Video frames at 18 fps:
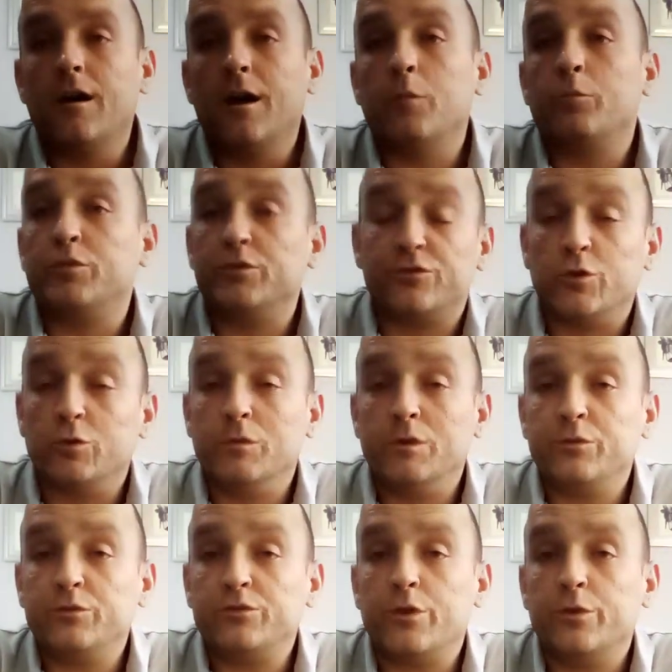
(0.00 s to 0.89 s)
I presume
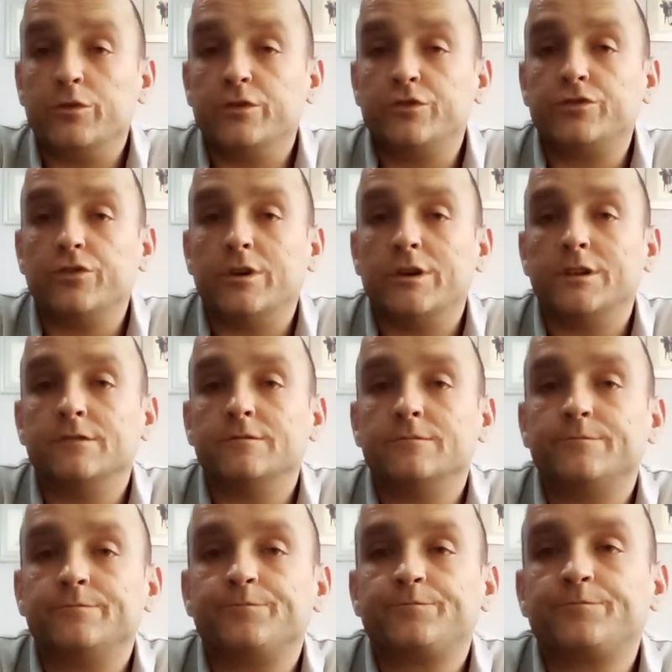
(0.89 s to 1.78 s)
he was doing a joint.
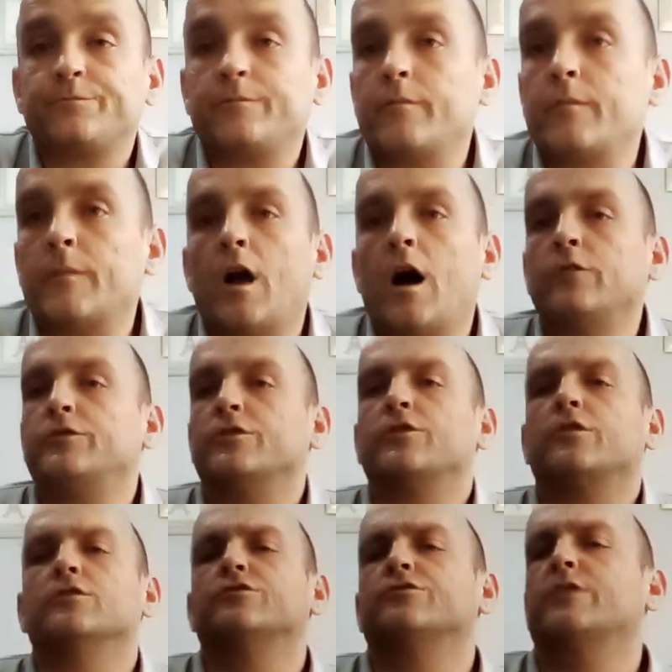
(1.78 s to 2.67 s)
I've
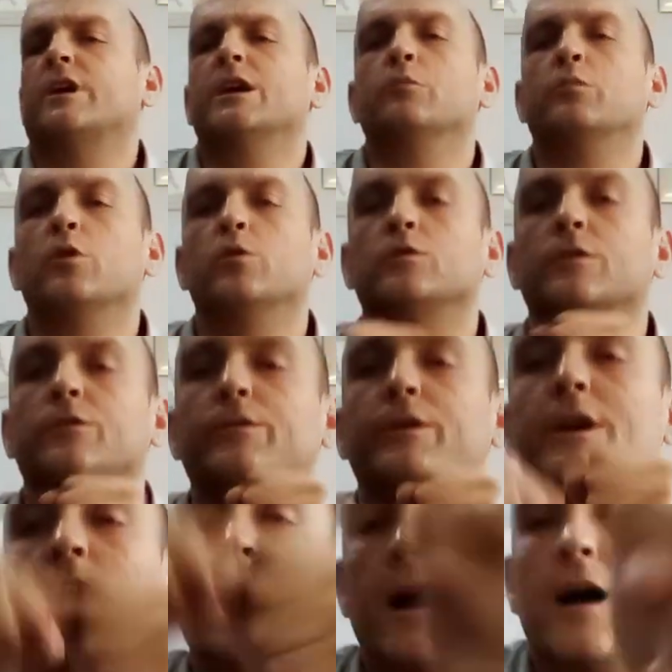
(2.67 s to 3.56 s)
just gone straight and pulled the
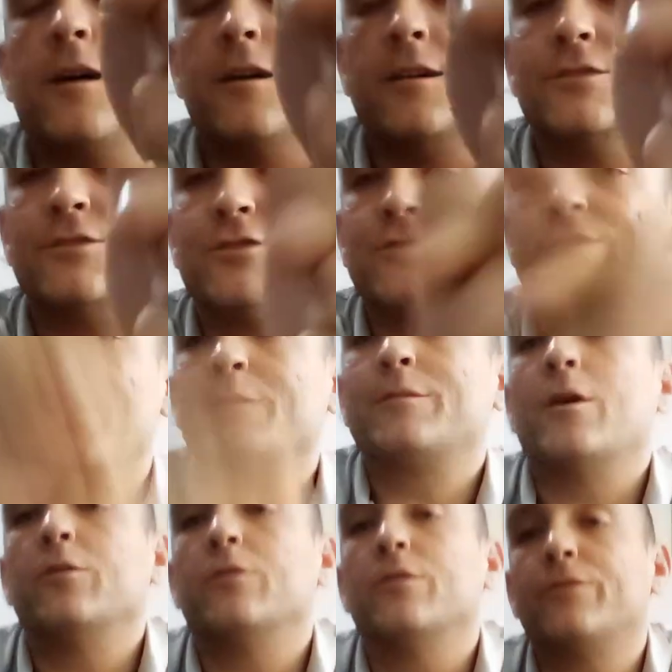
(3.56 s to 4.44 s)
thing out and just
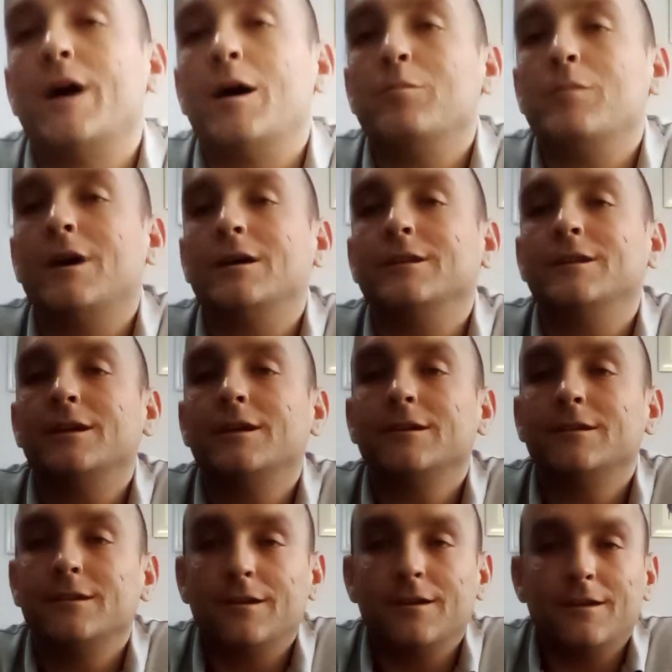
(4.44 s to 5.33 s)
grabbed hold of Fat Man. Yeah.